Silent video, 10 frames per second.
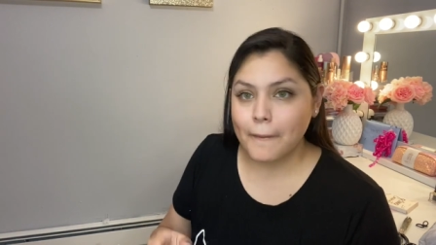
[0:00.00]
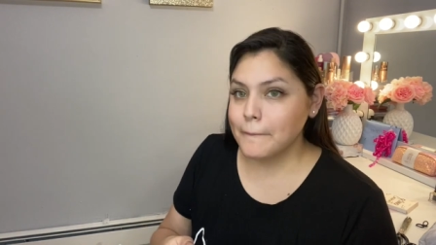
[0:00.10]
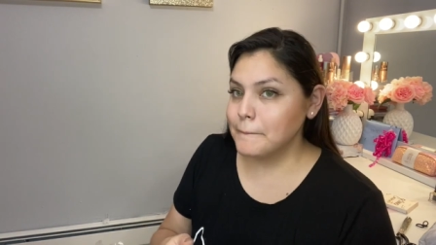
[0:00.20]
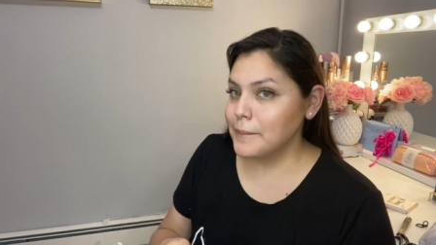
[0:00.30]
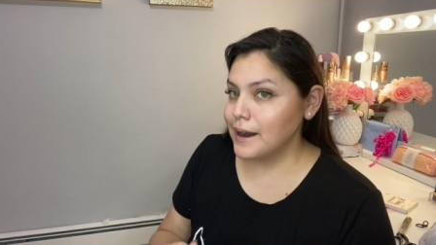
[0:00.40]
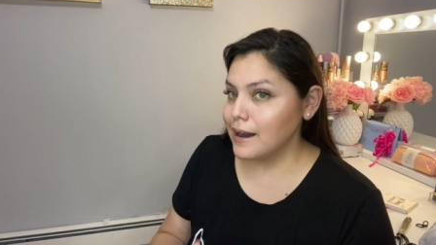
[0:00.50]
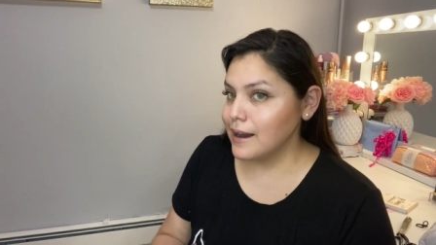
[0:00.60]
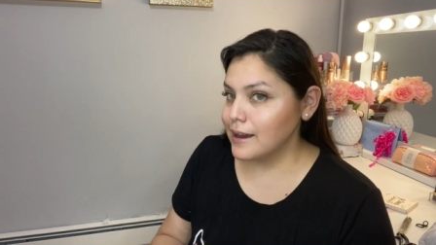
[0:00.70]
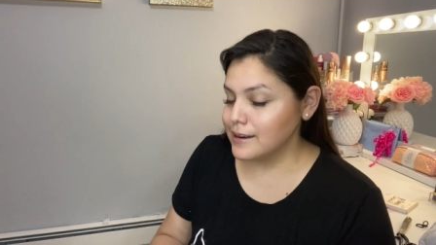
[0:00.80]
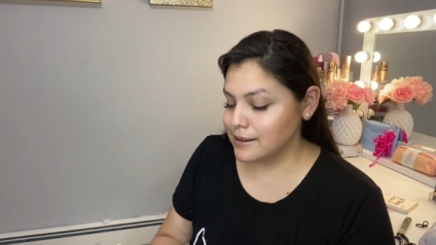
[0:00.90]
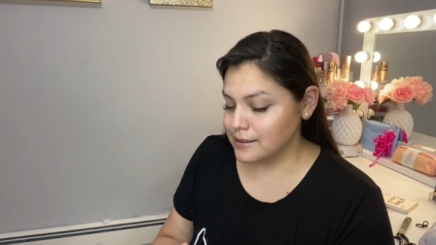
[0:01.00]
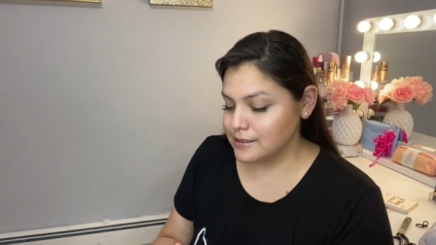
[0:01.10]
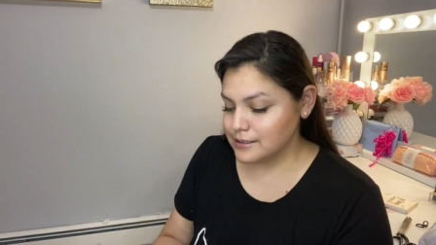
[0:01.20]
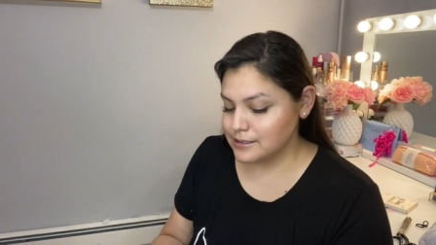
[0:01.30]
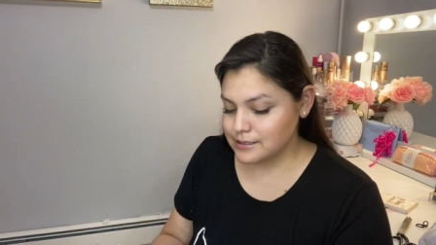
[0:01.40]
but
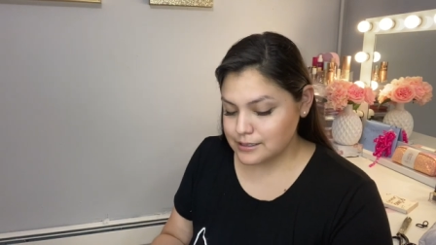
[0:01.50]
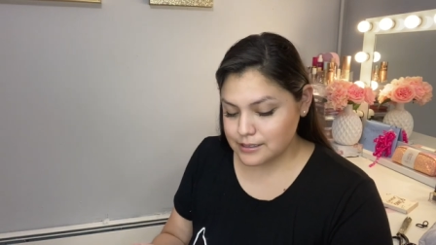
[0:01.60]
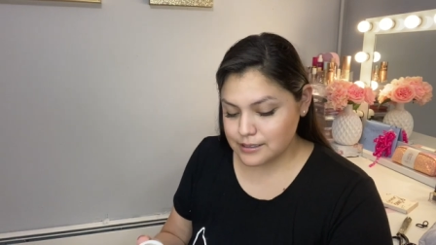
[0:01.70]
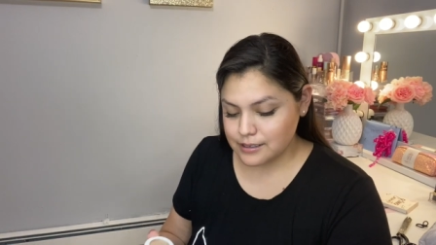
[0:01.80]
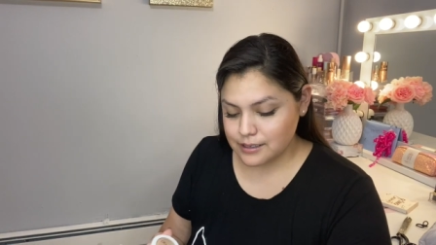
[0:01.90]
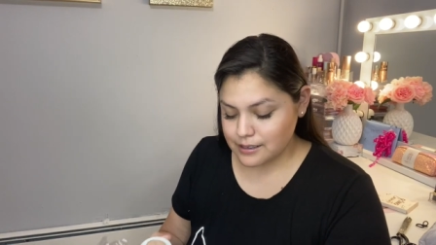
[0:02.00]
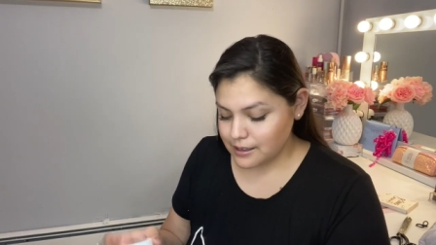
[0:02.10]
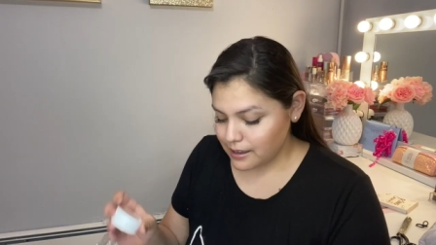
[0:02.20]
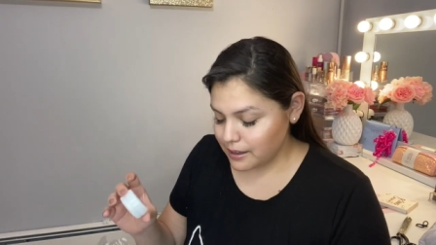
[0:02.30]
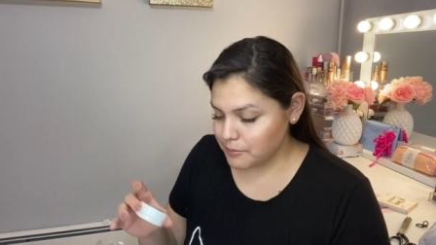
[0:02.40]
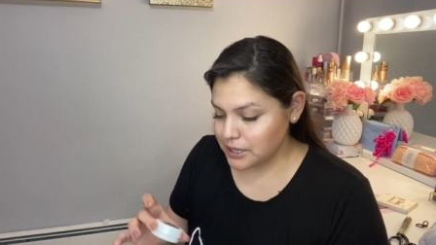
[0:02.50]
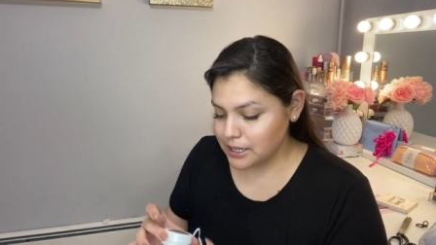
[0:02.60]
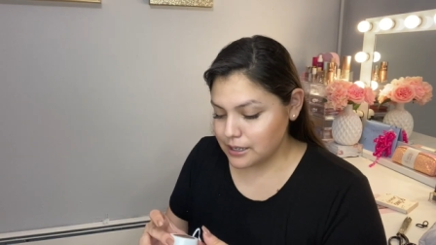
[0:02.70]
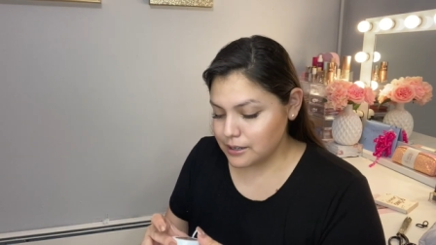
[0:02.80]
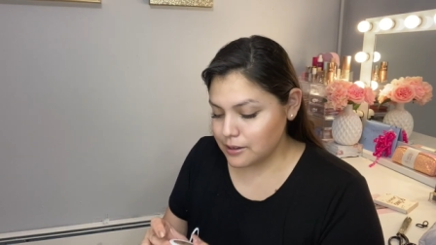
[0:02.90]
I
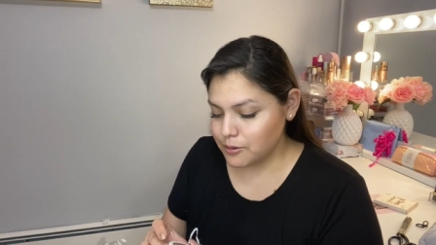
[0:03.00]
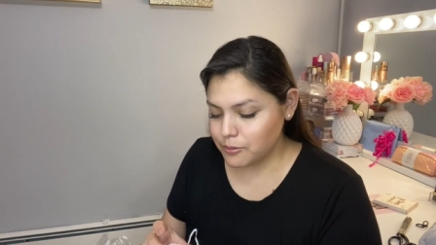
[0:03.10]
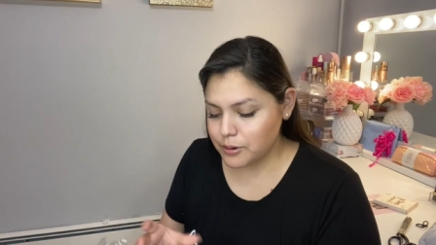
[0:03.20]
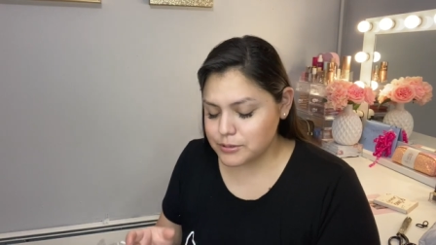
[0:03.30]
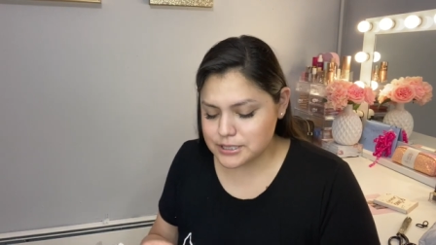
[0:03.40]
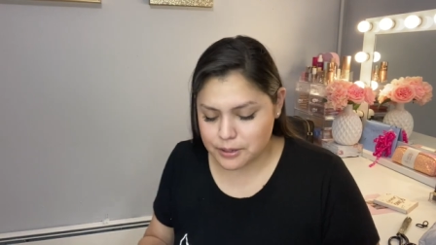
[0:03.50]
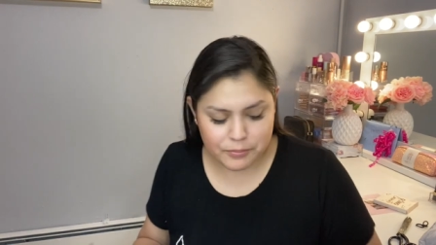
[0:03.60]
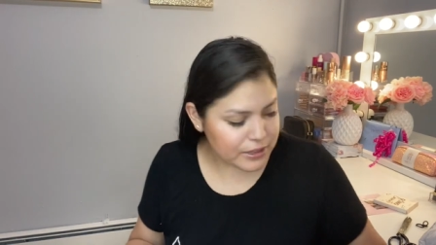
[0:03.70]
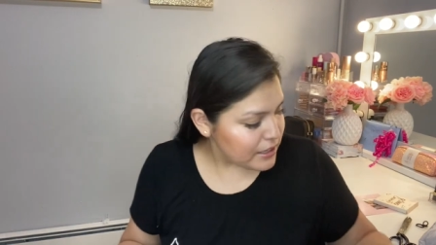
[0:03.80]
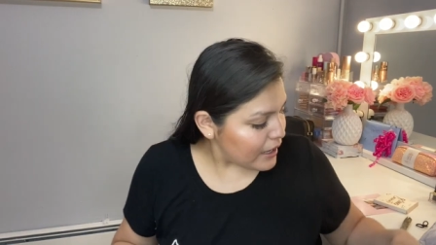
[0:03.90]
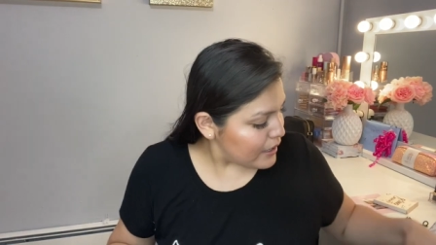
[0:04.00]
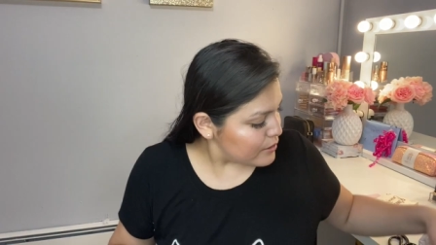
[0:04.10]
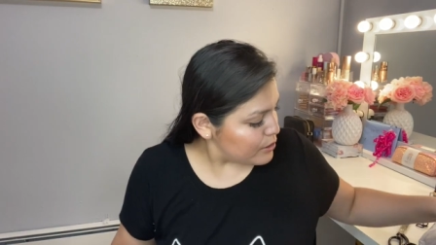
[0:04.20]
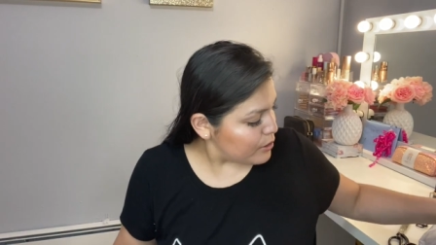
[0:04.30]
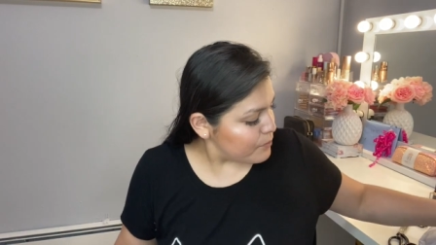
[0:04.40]
mean, what was up with that,
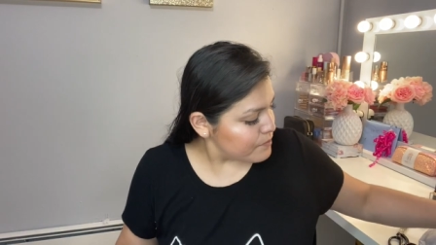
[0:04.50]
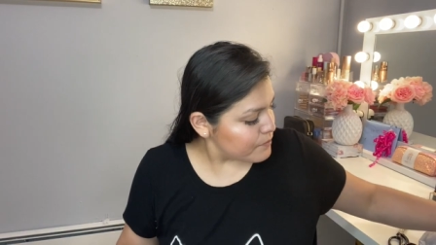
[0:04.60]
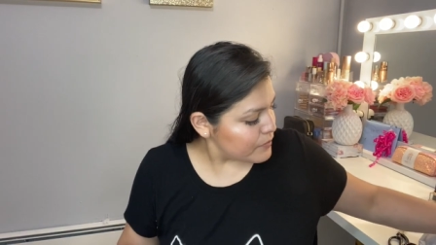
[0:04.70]
you know?